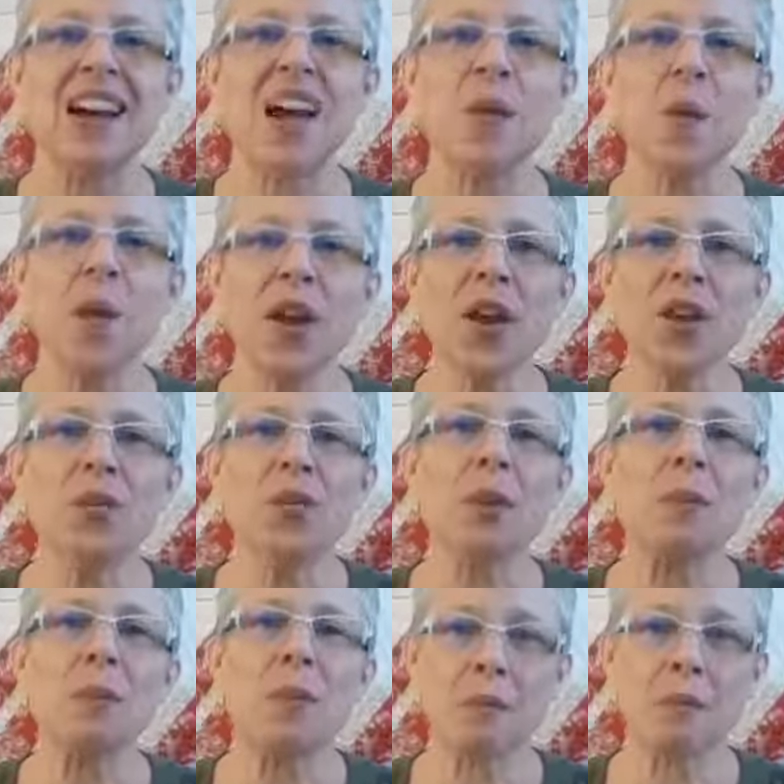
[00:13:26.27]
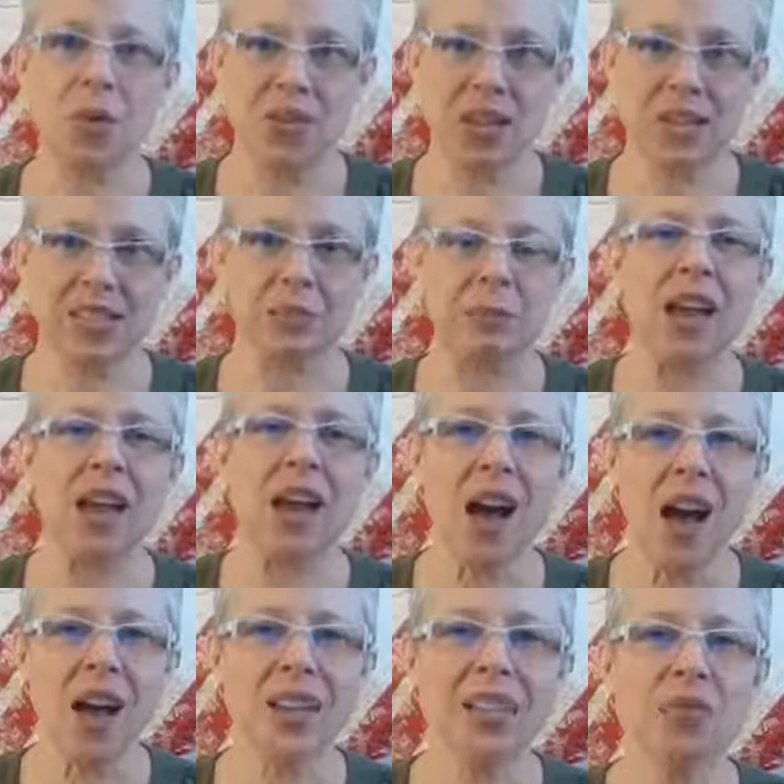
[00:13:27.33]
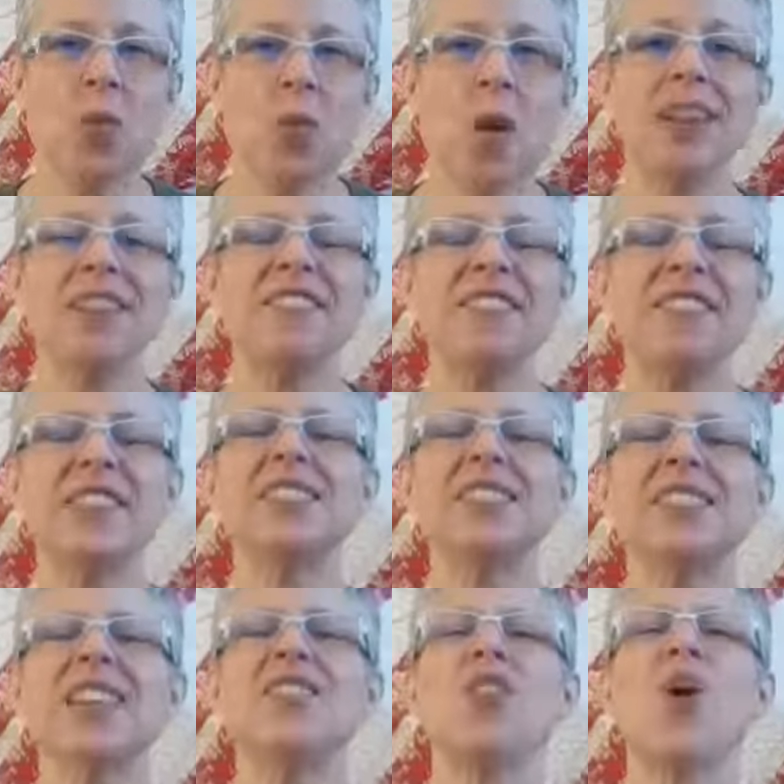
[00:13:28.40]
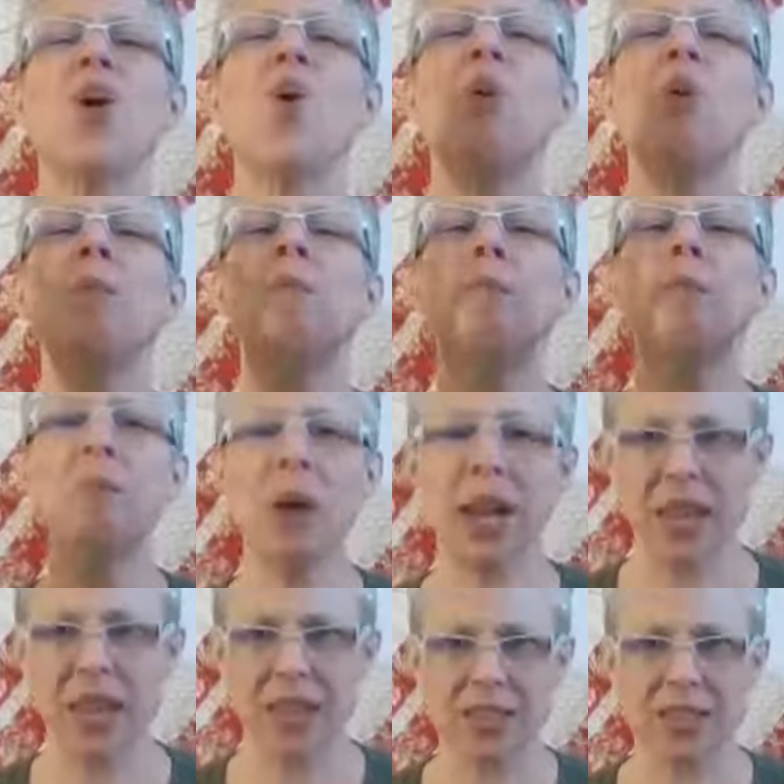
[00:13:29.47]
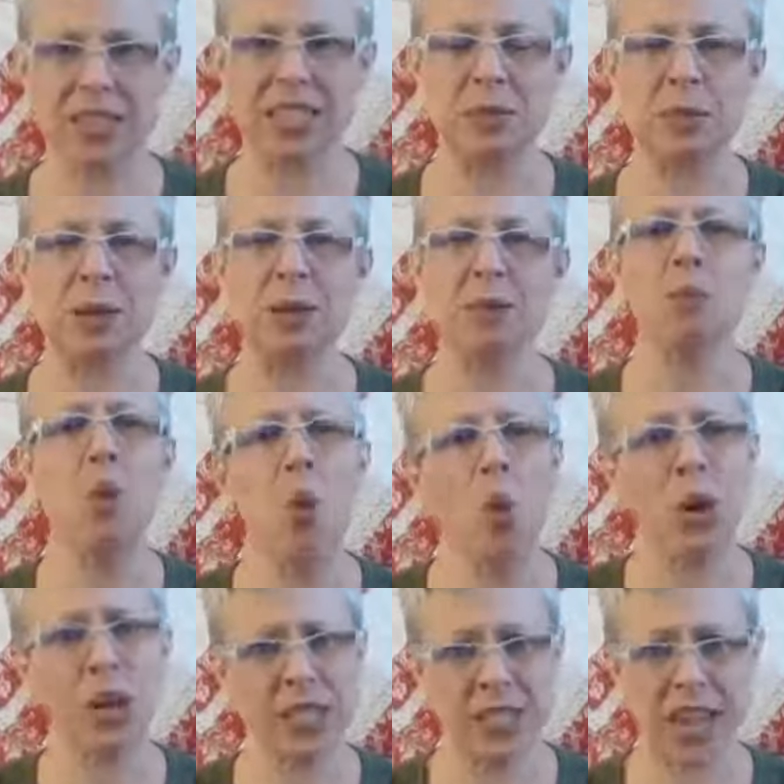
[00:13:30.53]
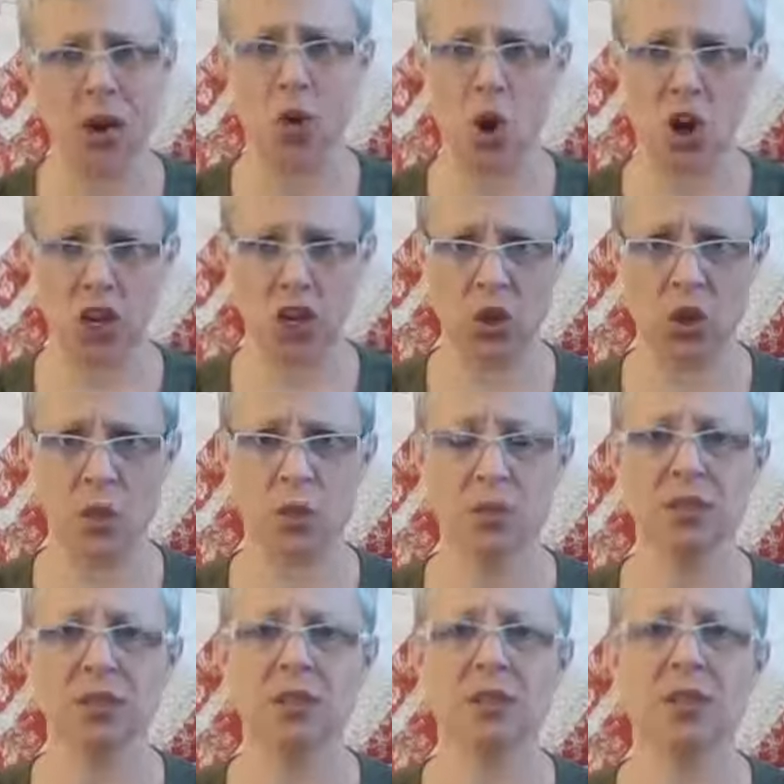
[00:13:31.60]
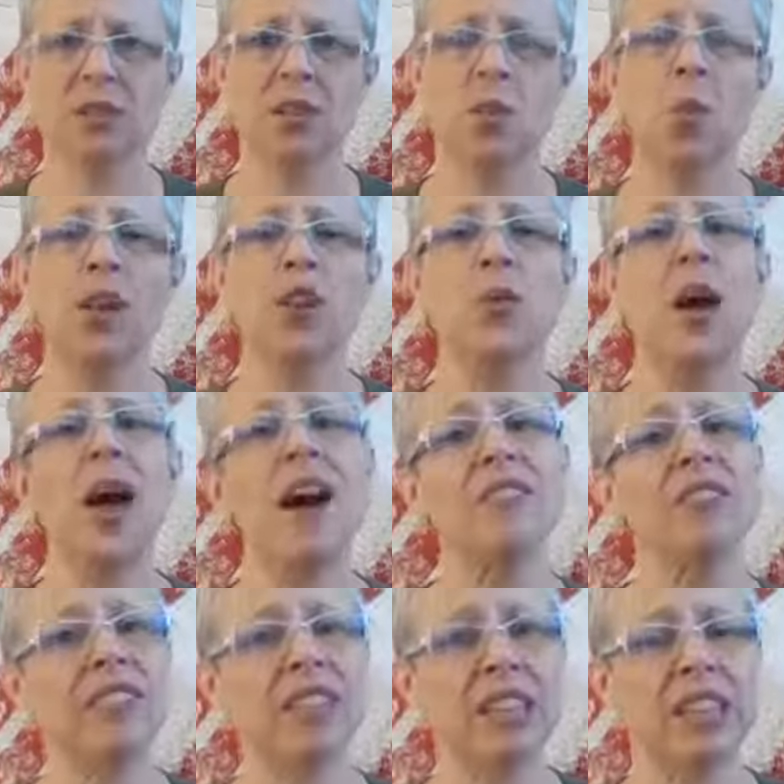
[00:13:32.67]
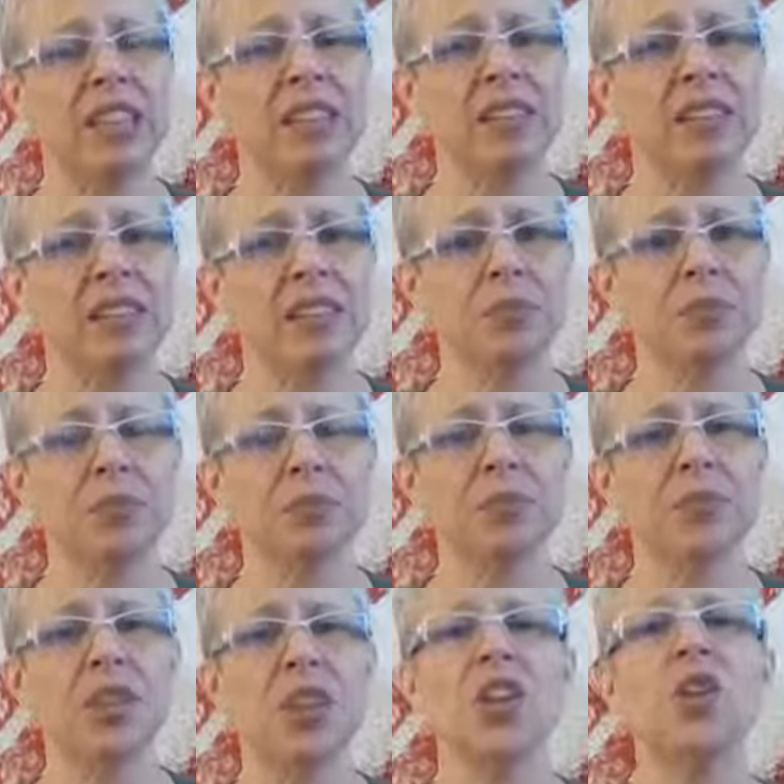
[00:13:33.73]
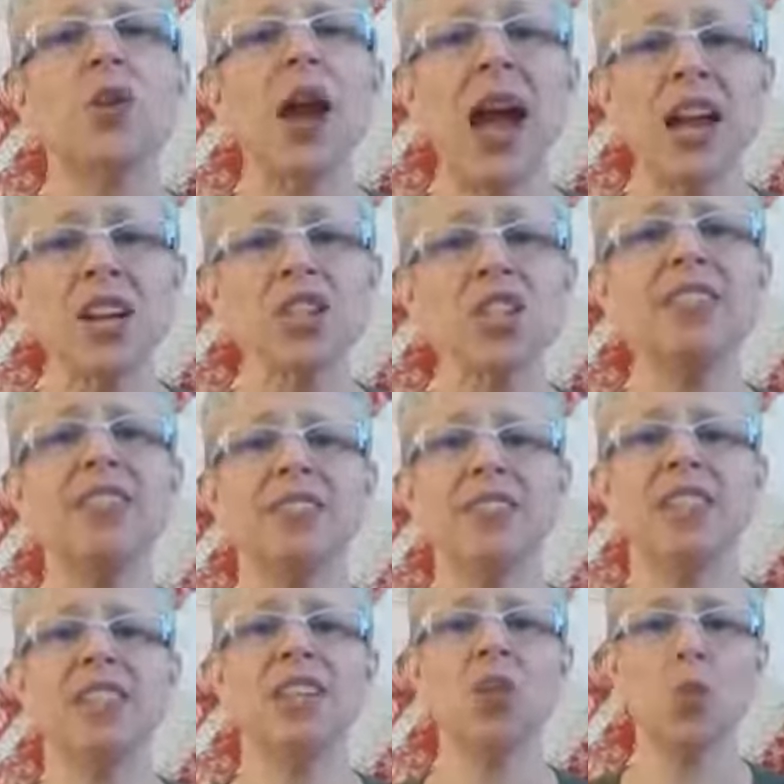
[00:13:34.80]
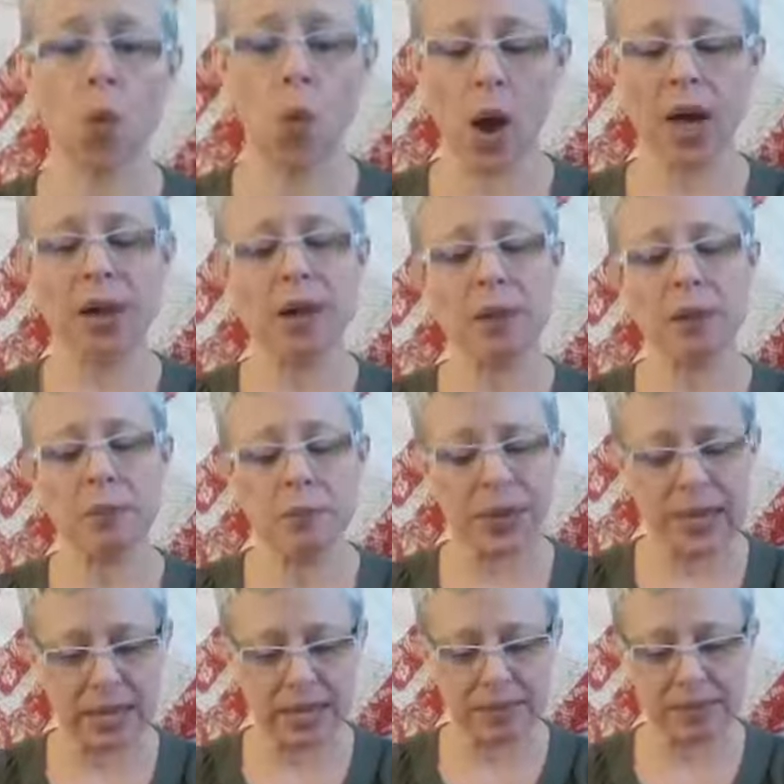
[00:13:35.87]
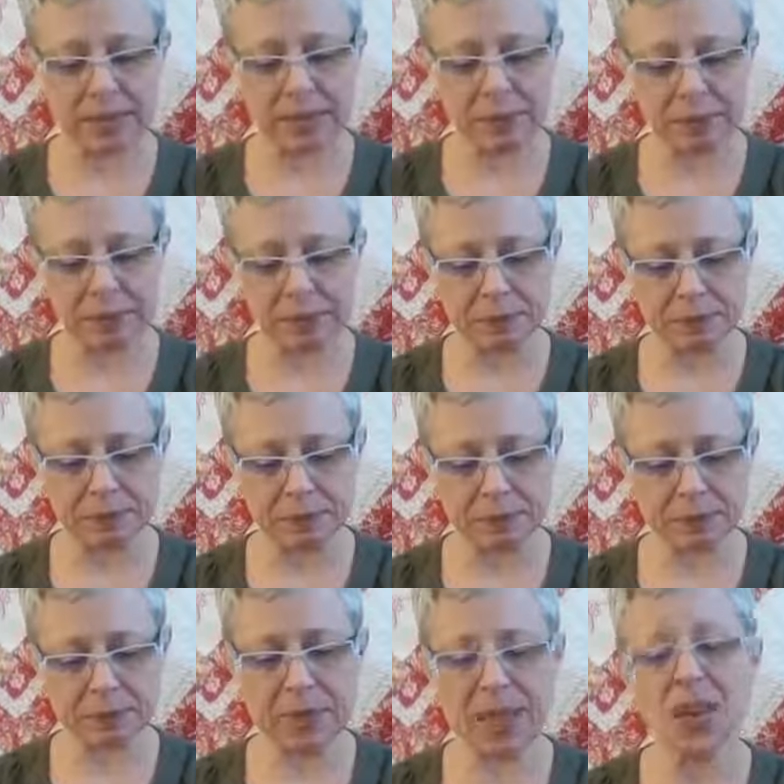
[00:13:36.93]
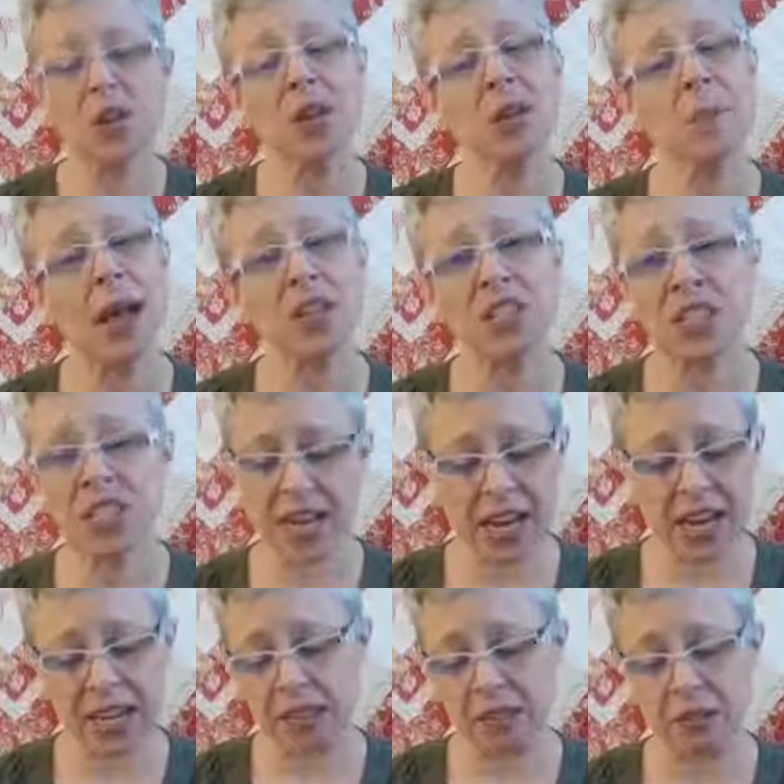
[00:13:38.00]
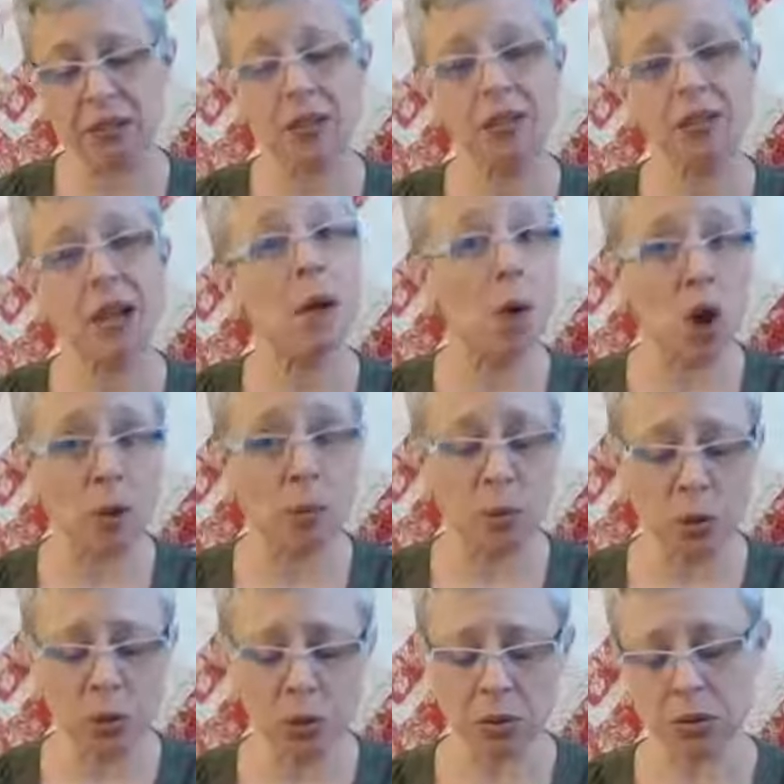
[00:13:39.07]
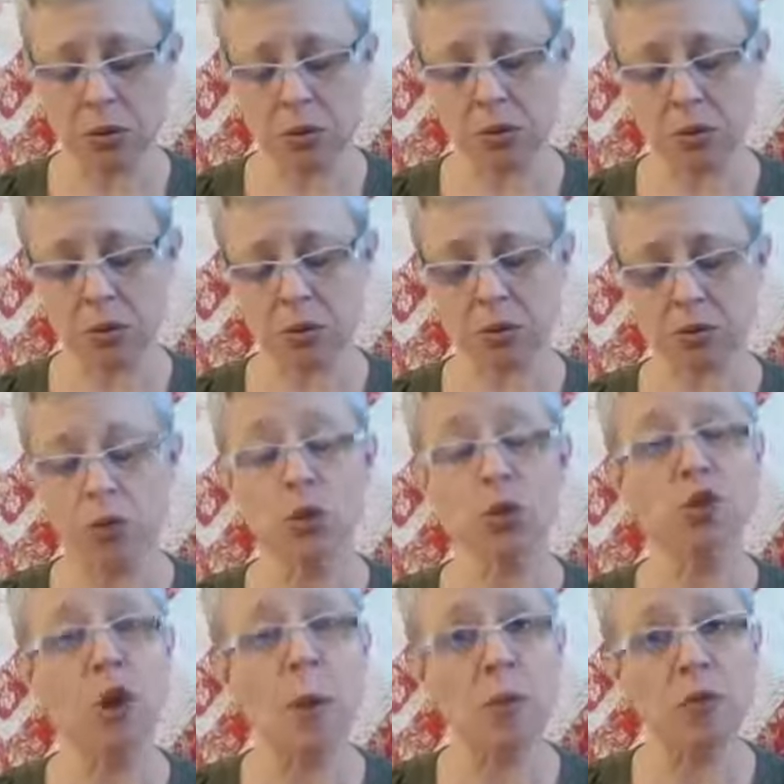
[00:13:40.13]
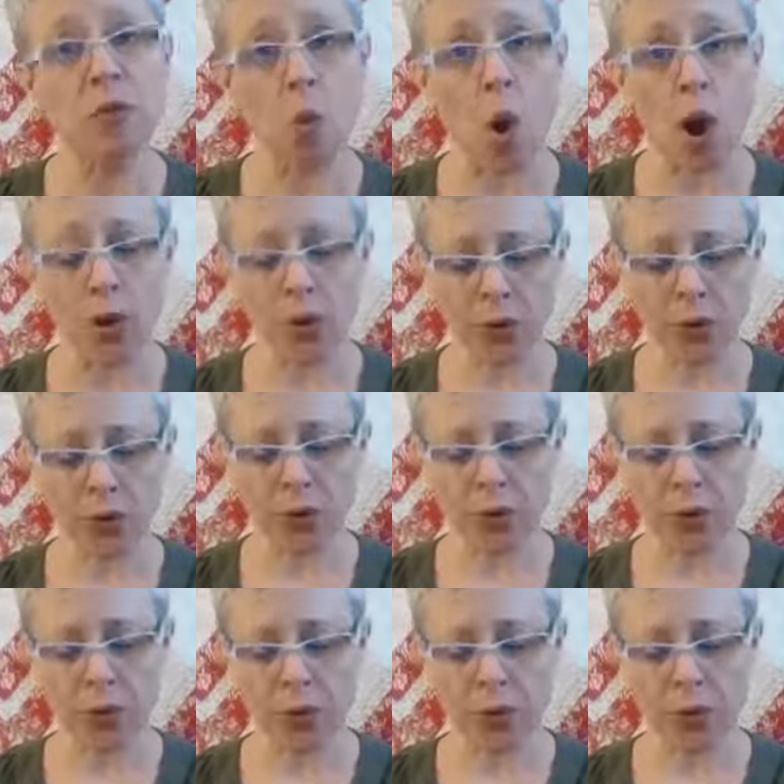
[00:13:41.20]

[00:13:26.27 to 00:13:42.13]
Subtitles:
I want you to remember this because while it feels like the whole bucket is being poured down on you when you have a feeling, you're actually feeling one piece. And you can imagine it as a marble or drop of water.